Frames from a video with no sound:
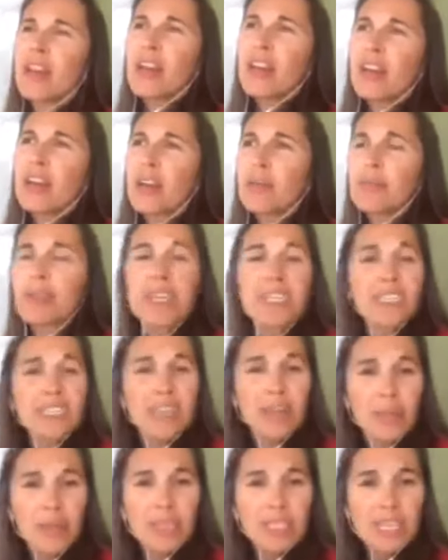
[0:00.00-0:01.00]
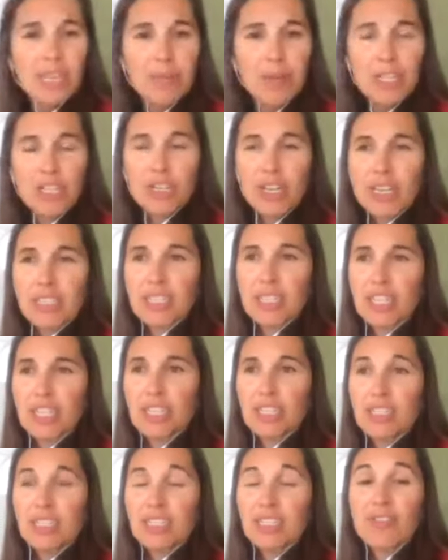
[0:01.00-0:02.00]
Um, the last thing I want to say about
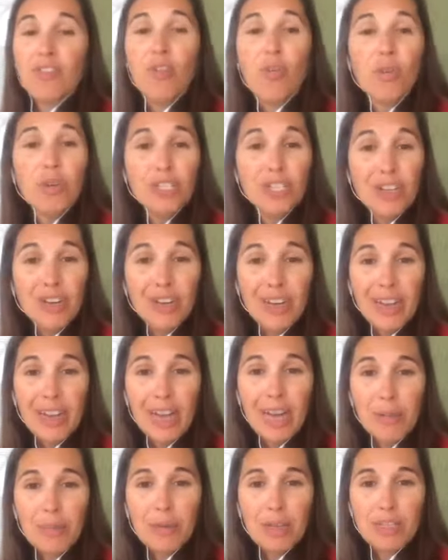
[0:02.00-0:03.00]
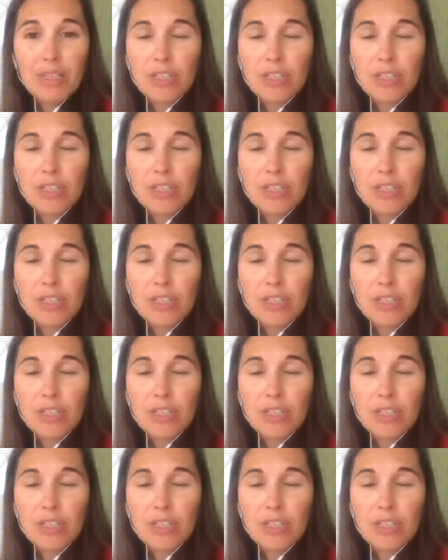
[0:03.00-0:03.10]
transitions is, of course, they're going to happen.